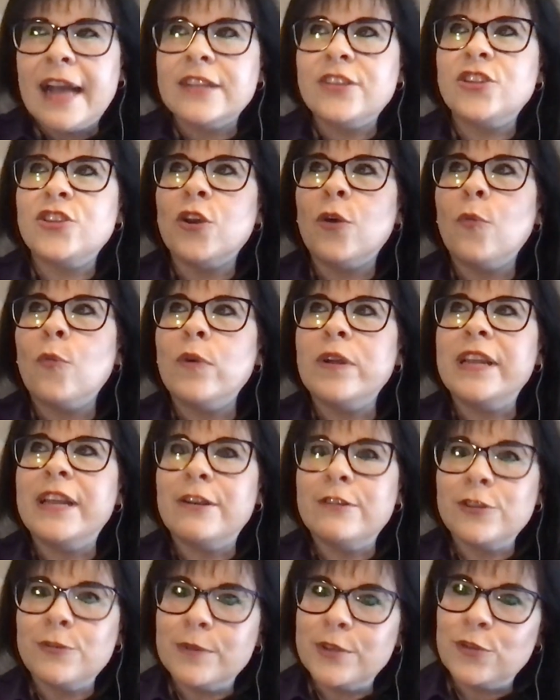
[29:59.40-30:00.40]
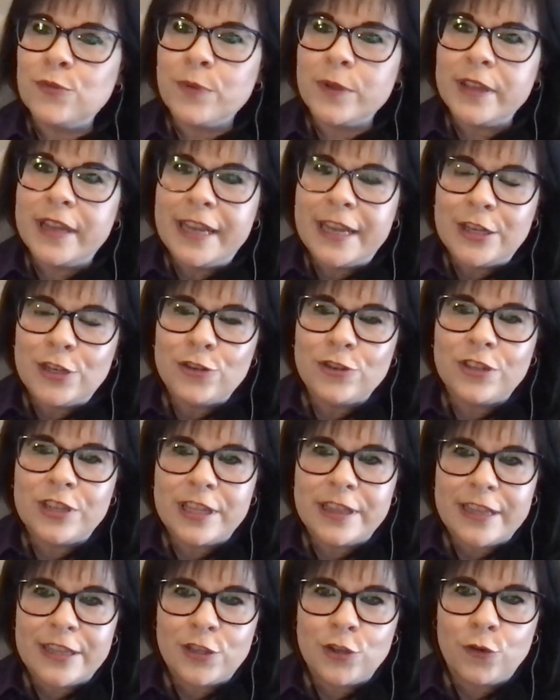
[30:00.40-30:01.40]
So what, here's what's really
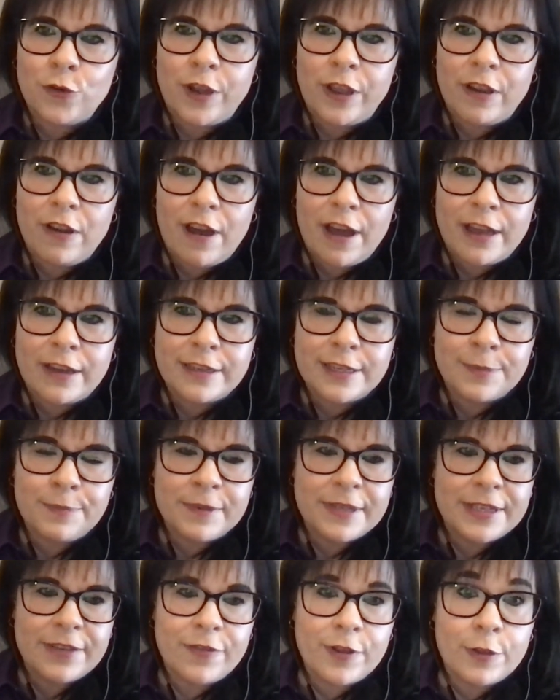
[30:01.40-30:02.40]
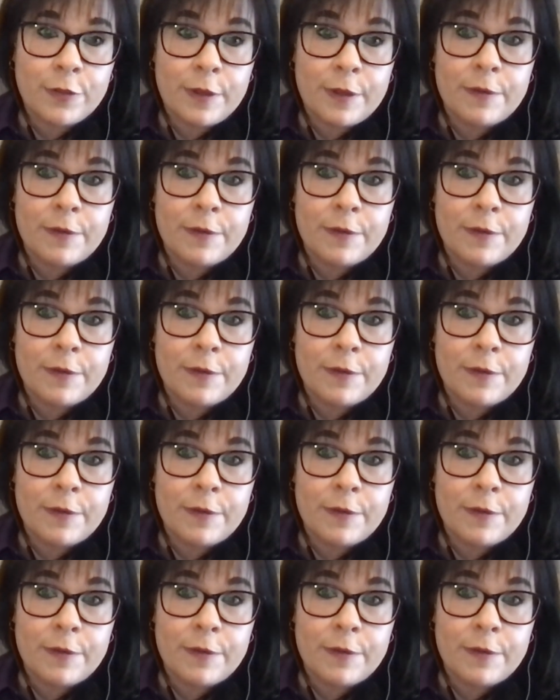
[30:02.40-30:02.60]
interesting that's going on specifically